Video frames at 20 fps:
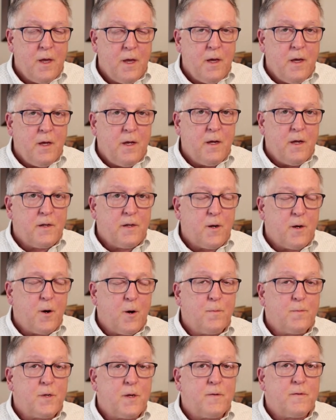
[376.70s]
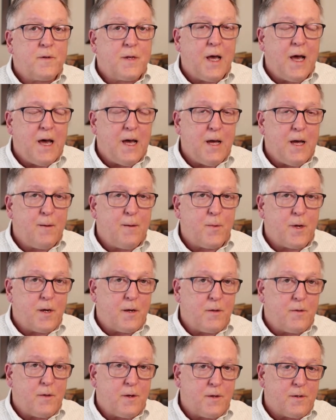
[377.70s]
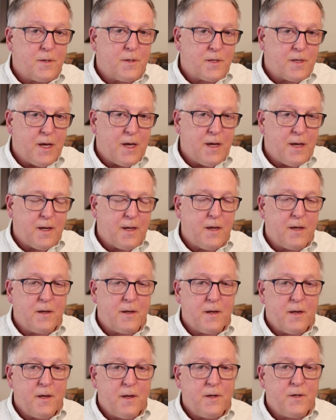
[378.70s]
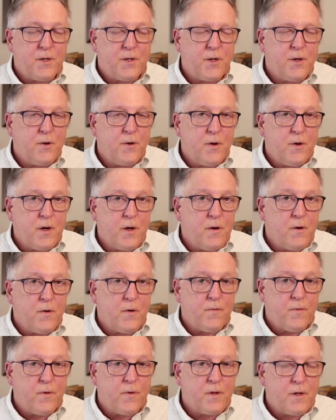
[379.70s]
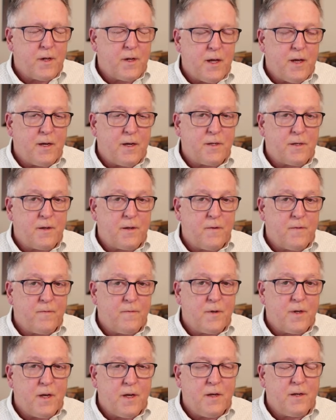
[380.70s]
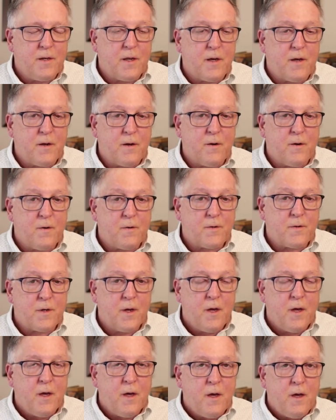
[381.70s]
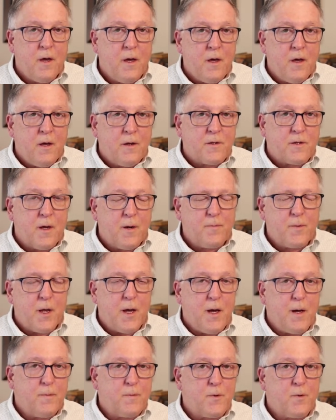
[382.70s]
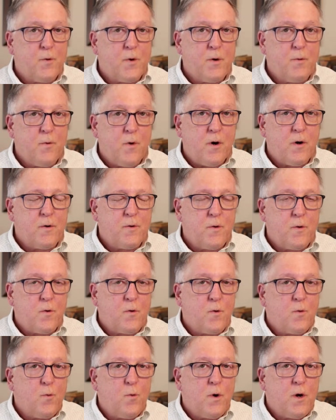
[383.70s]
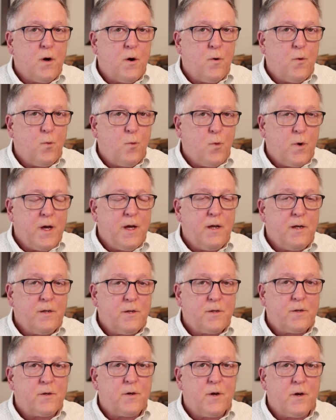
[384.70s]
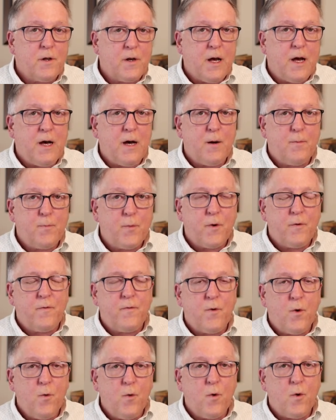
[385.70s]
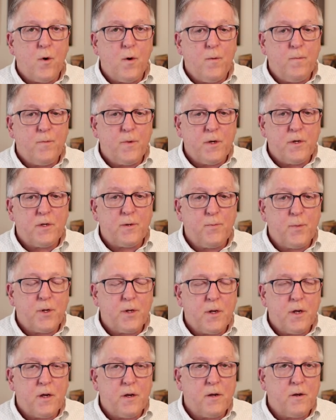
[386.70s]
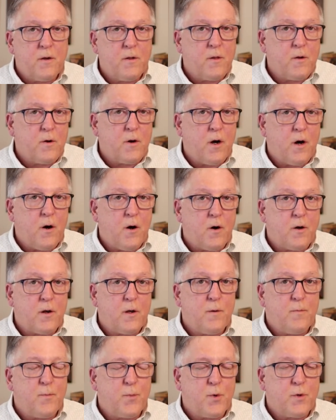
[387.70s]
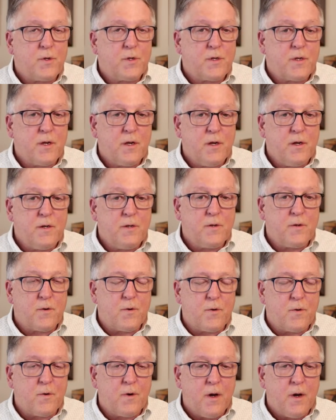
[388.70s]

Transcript: In terms of timing, the second issue here for the test of details, sometimes we wonder, well, when should I perform this particular audit procedure?